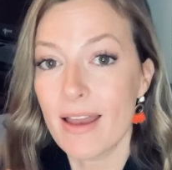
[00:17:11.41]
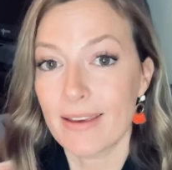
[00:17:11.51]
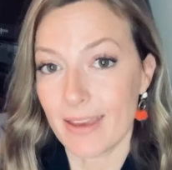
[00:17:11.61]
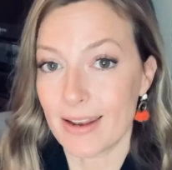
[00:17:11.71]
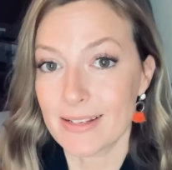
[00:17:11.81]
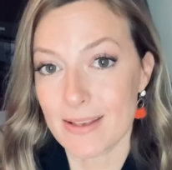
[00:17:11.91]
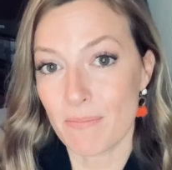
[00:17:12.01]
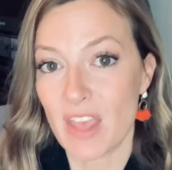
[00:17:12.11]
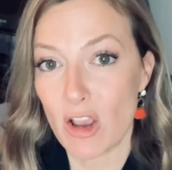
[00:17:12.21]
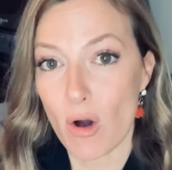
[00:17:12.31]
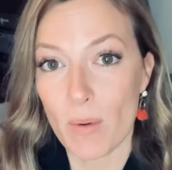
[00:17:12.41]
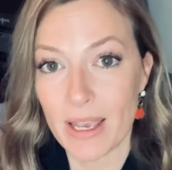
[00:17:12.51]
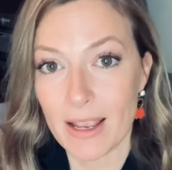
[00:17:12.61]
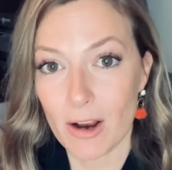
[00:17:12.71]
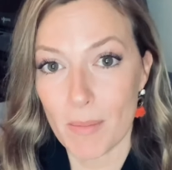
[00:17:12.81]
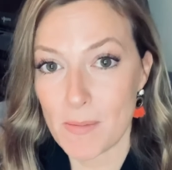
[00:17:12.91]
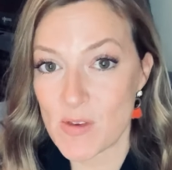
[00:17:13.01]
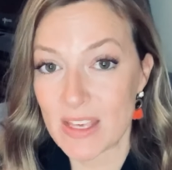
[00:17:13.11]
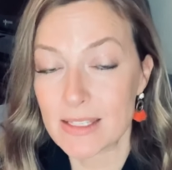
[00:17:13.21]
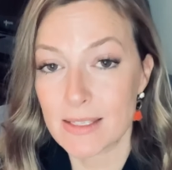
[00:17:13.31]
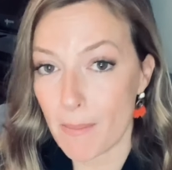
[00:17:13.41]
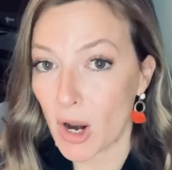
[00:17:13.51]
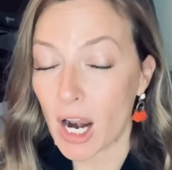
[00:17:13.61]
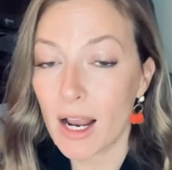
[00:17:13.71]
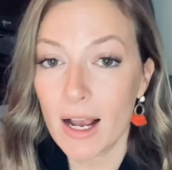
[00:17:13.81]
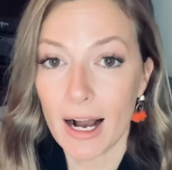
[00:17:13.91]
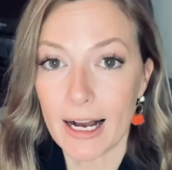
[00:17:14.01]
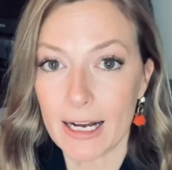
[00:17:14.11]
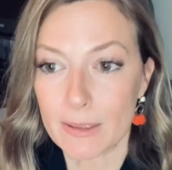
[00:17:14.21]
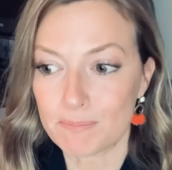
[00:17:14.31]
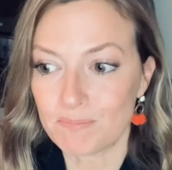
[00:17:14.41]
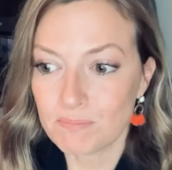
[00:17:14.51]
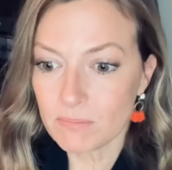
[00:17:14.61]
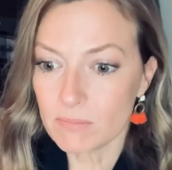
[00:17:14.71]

getting something going here maybe this summer, um,